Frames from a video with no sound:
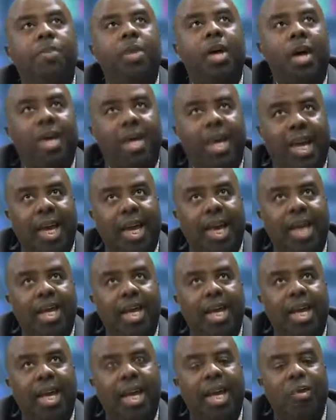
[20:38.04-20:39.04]

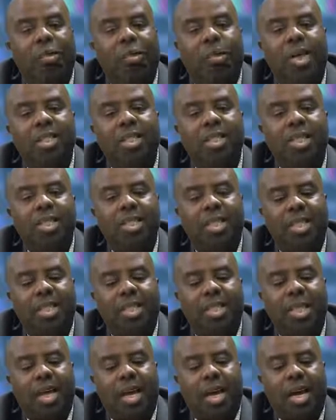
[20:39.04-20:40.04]
again, it wasn't
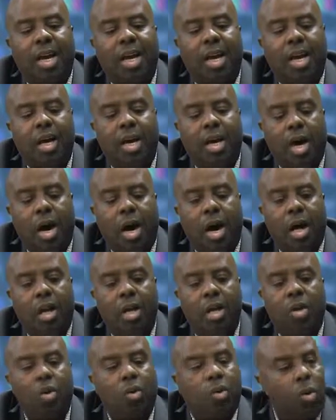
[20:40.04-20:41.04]
just that
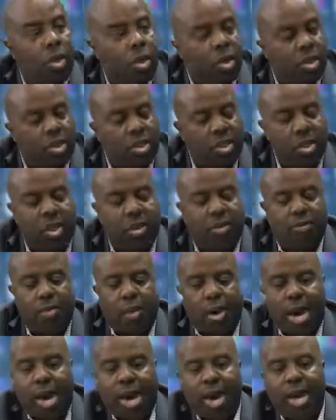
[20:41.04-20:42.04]
Carla or yourself
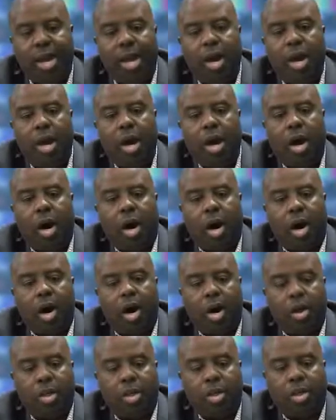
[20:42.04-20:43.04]
or I
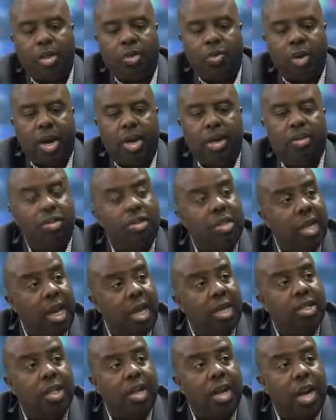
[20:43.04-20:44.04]
are trainers and
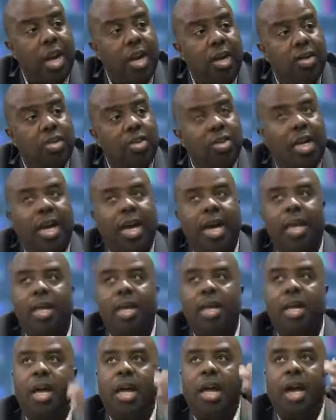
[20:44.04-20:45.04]
educators at
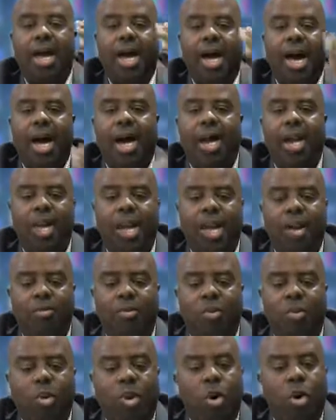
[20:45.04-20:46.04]
a high
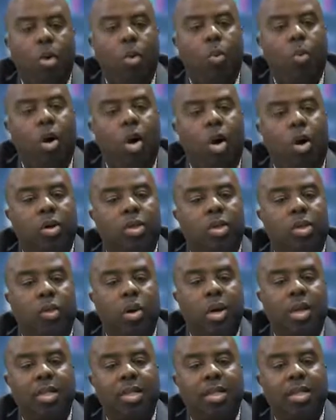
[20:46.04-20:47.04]
level. We also
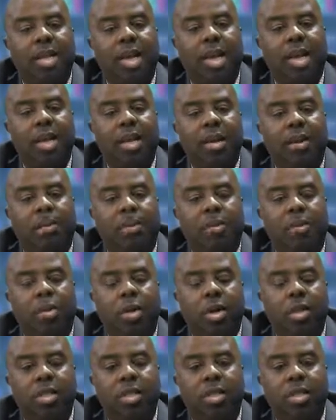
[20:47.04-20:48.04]
understand the
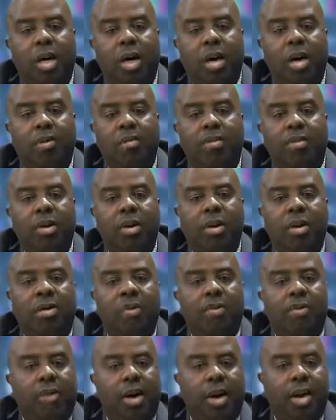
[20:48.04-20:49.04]
importance of
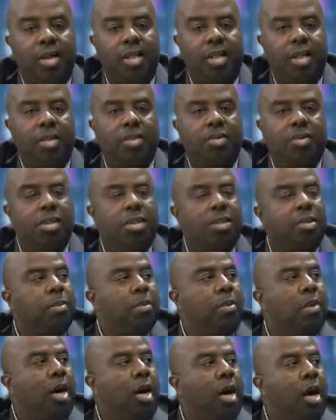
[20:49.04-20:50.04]
volunteerism